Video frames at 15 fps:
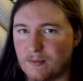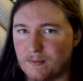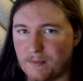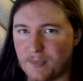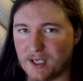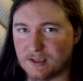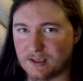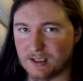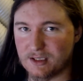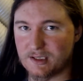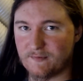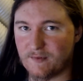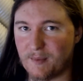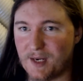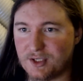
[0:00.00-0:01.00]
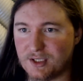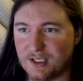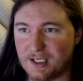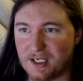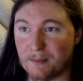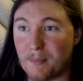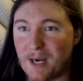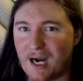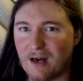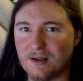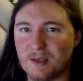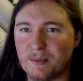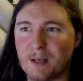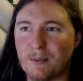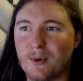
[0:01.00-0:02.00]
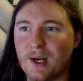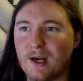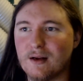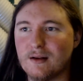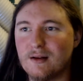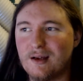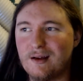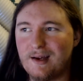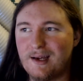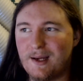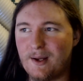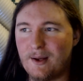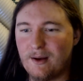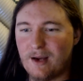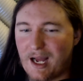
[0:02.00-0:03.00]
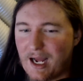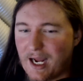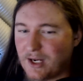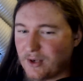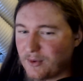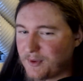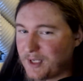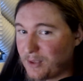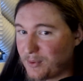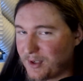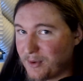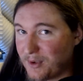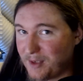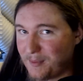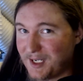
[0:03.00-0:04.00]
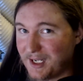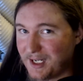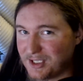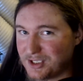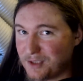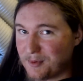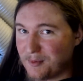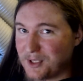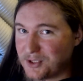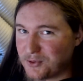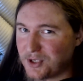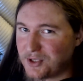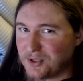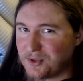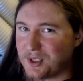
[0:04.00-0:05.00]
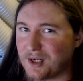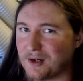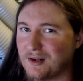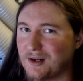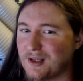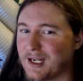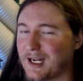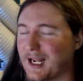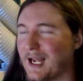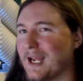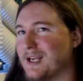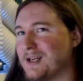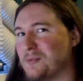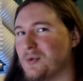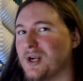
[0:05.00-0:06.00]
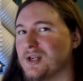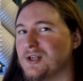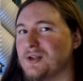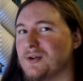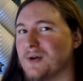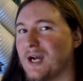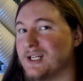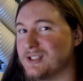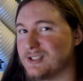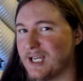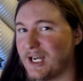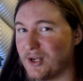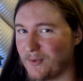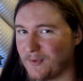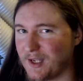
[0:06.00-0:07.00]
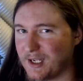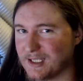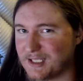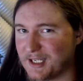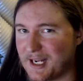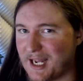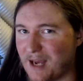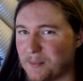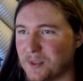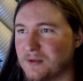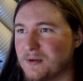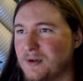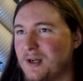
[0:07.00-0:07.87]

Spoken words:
based on this information and compile into my brain, I don't think we're going to be getting Super Metroid 2 here. Like, I hate to break it to you, I don't think it's going to happen.